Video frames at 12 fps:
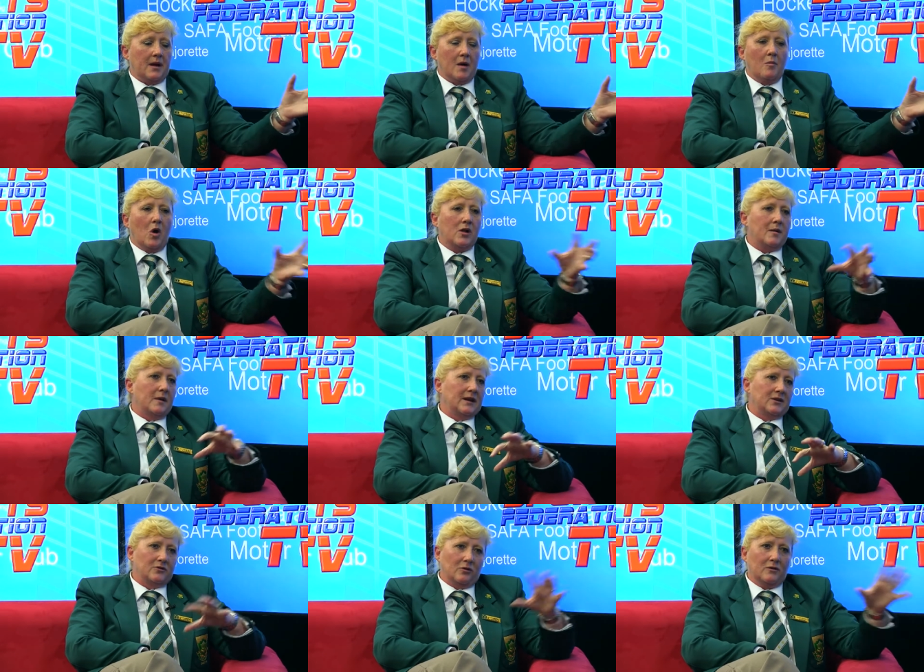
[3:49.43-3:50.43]

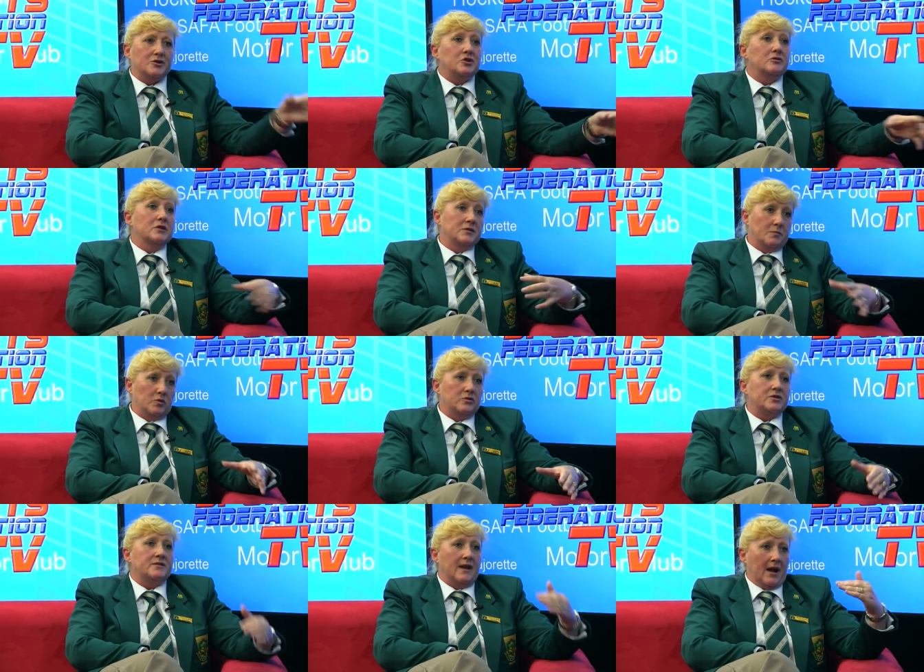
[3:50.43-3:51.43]
amalgamated all the shooting
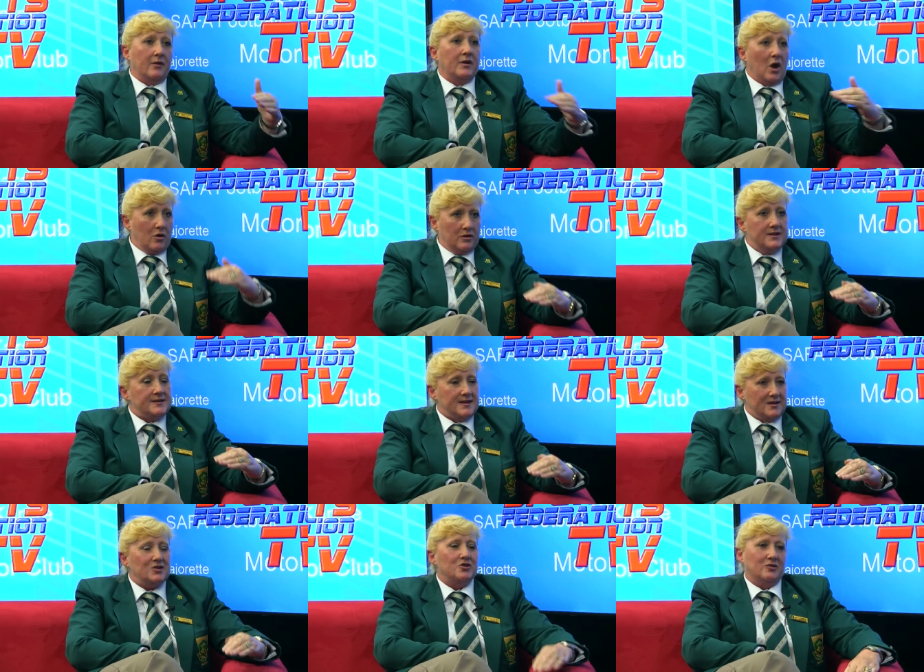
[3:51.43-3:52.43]
sports. Now okay. it only
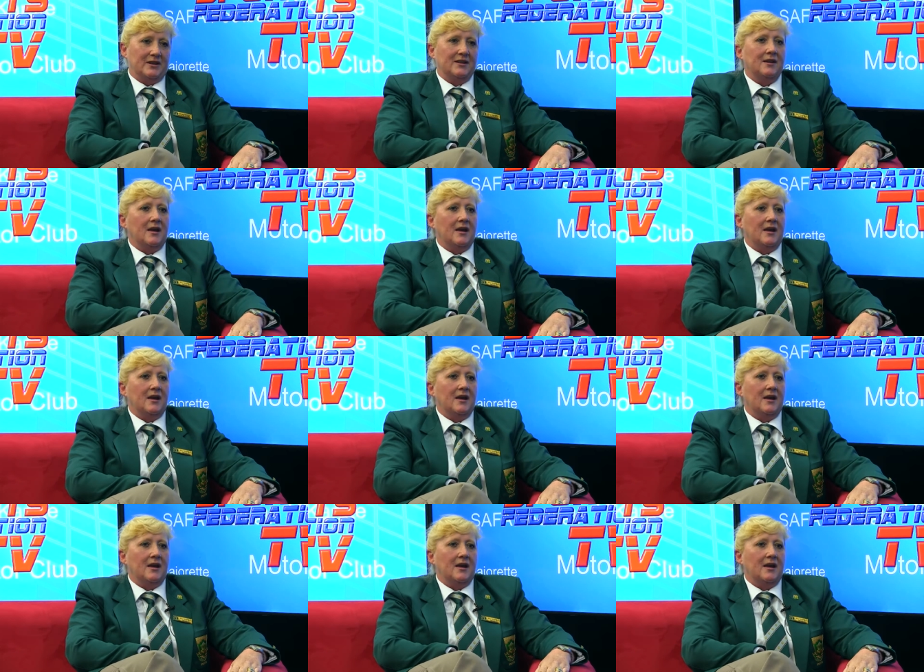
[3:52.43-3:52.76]
says shooting.